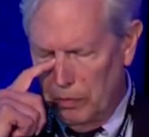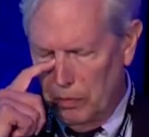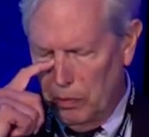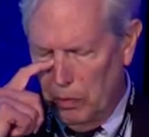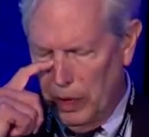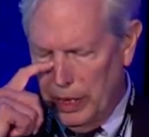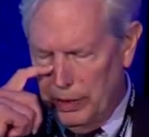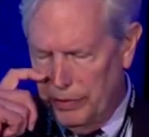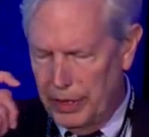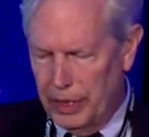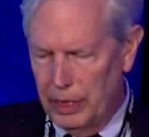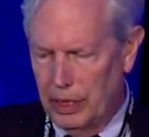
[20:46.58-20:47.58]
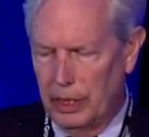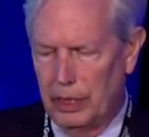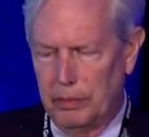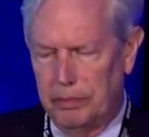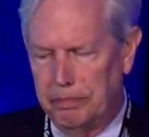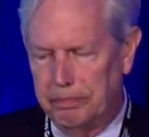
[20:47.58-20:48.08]
one of
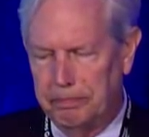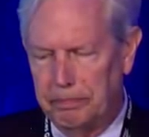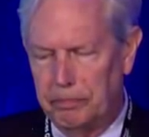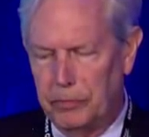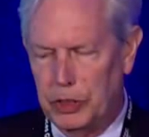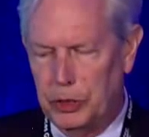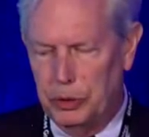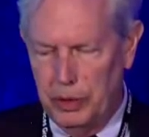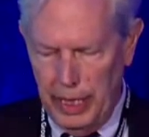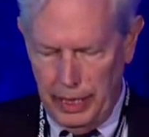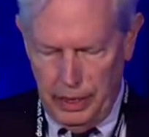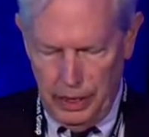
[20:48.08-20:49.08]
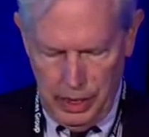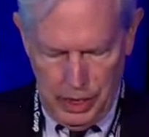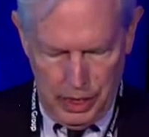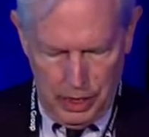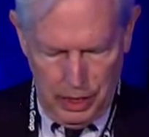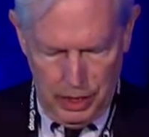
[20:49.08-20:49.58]
the
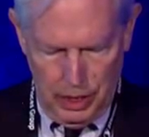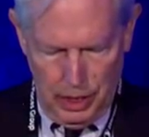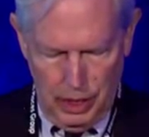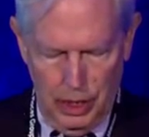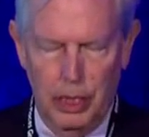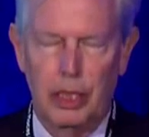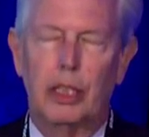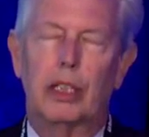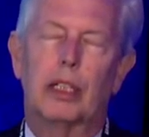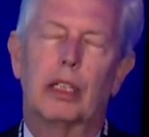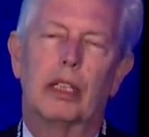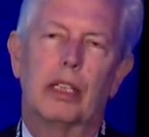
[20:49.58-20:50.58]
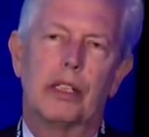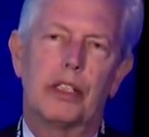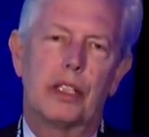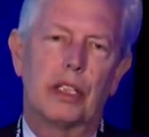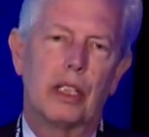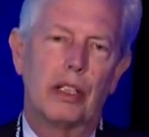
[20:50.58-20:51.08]
trends,
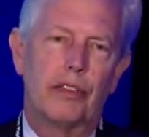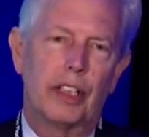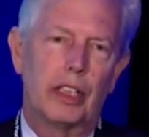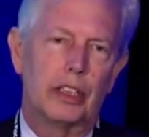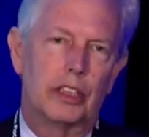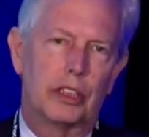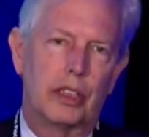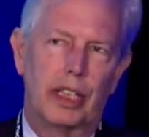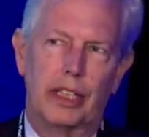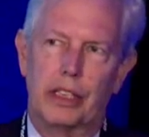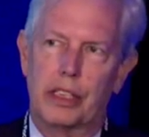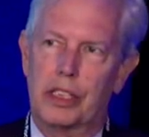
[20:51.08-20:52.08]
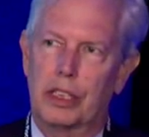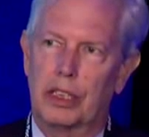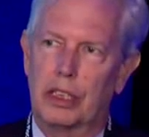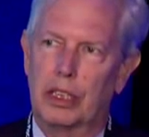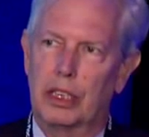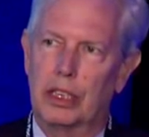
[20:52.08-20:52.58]
significant trends,
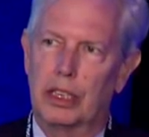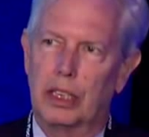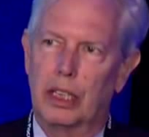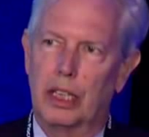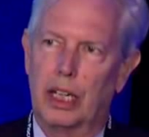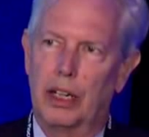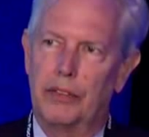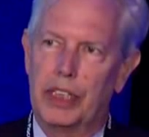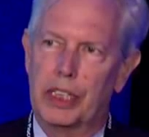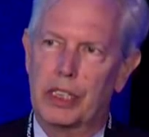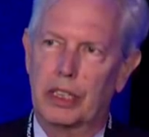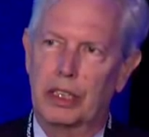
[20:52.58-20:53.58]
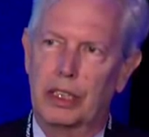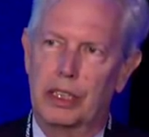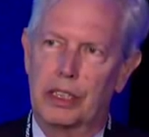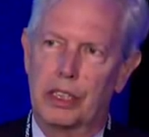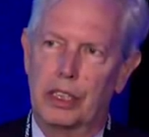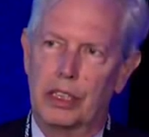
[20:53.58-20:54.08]
obviously,
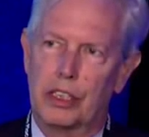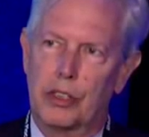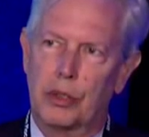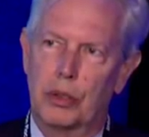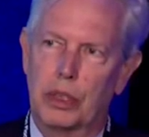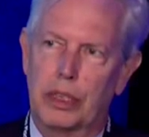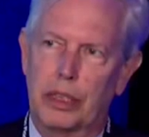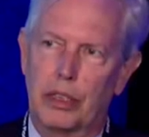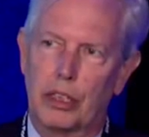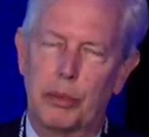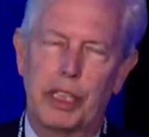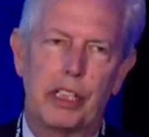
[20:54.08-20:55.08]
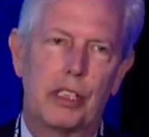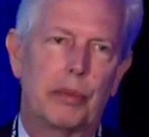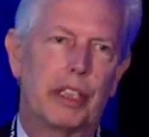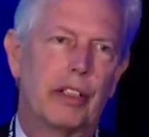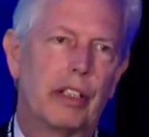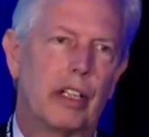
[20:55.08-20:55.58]
is, is toward urbanism
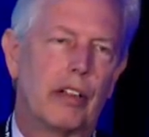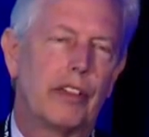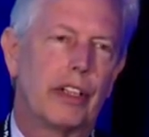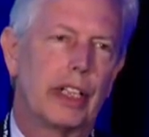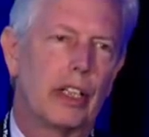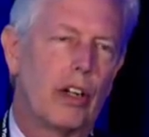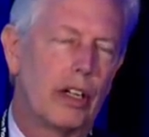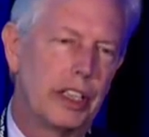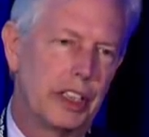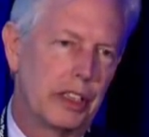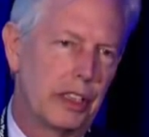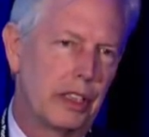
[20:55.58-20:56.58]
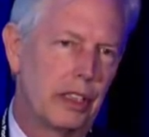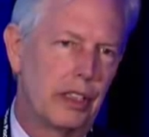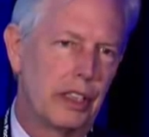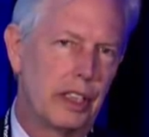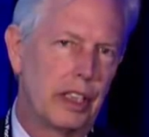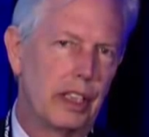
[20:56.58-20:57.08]
in, in our very largest
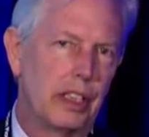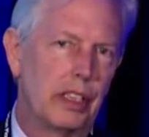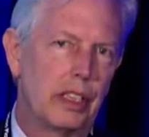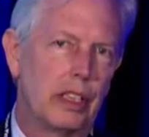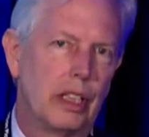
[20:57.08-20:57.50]
cities,